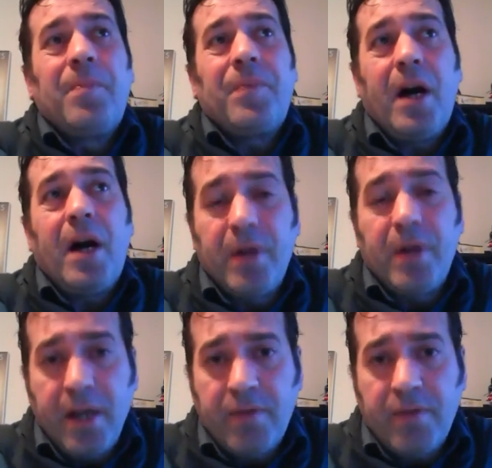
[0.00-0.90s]
I
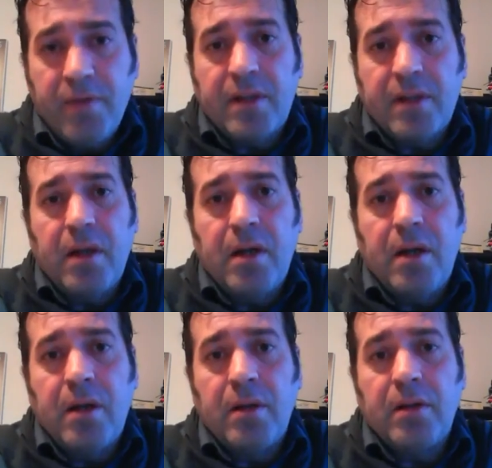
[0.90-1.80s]
believe that
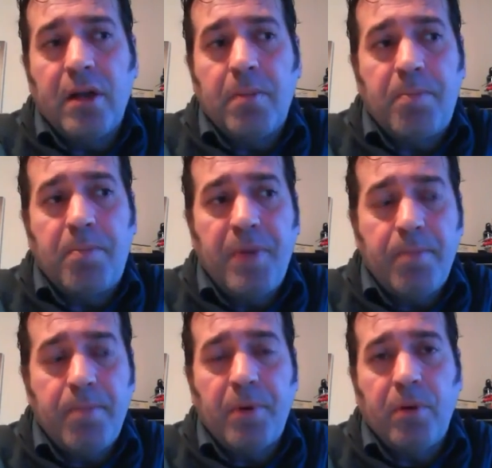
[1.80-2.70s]
the
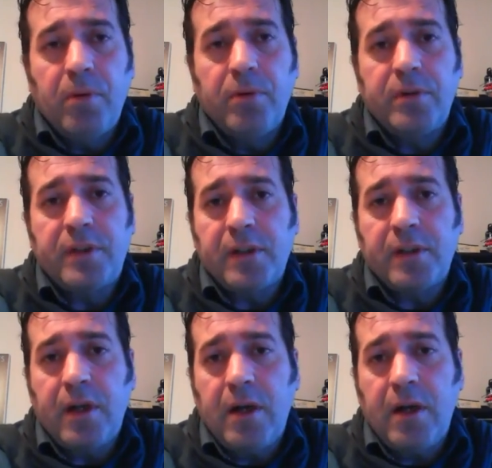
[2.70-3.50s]
people's